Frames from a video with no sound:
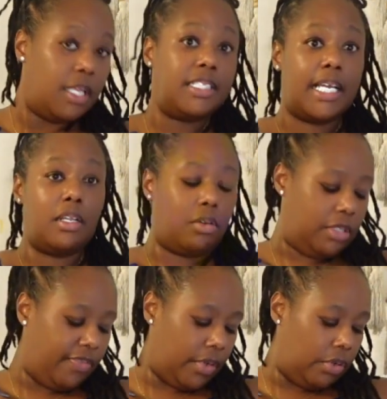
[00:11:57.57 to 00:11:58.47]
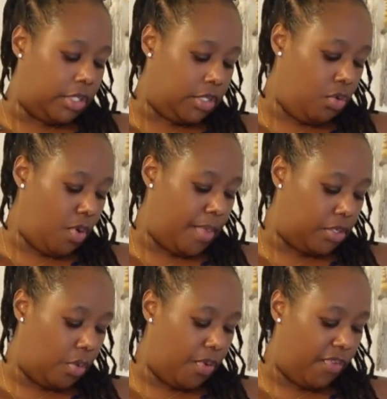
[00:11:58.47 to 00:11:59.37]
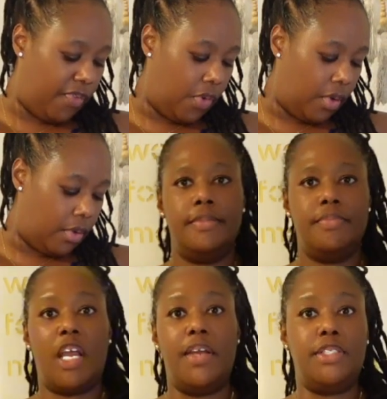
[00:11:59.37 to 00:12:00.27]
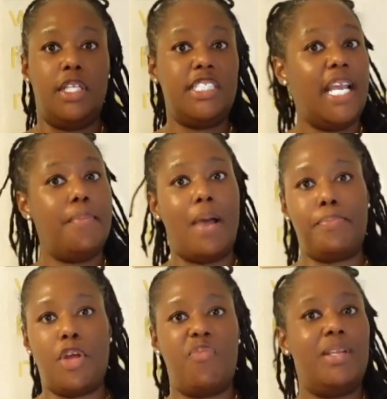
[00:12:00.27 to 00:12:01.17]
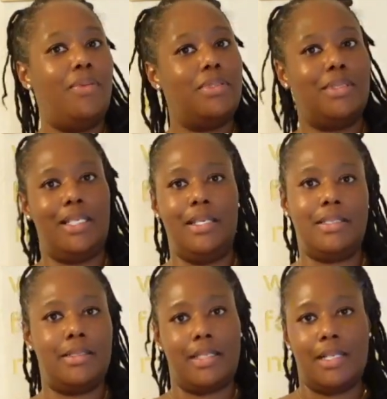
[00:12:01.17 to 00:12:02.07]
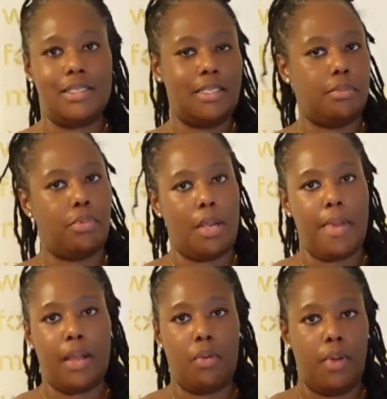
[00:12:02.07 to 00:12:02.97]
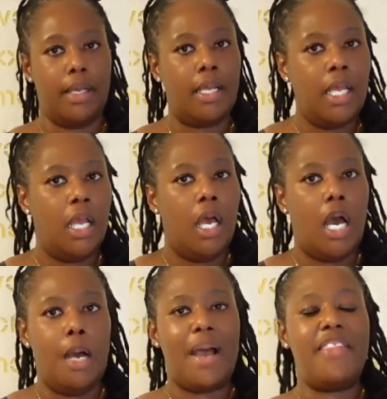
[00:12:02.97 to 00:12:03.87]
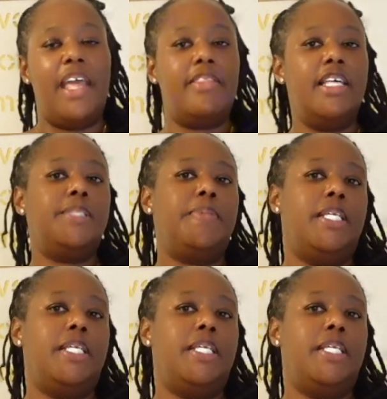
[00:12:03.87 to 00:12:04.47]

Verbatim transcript: Technical difficulties. Un momento, por favor. All right, so the chain popped off, but that was the easiest thing to slip right back on. I think this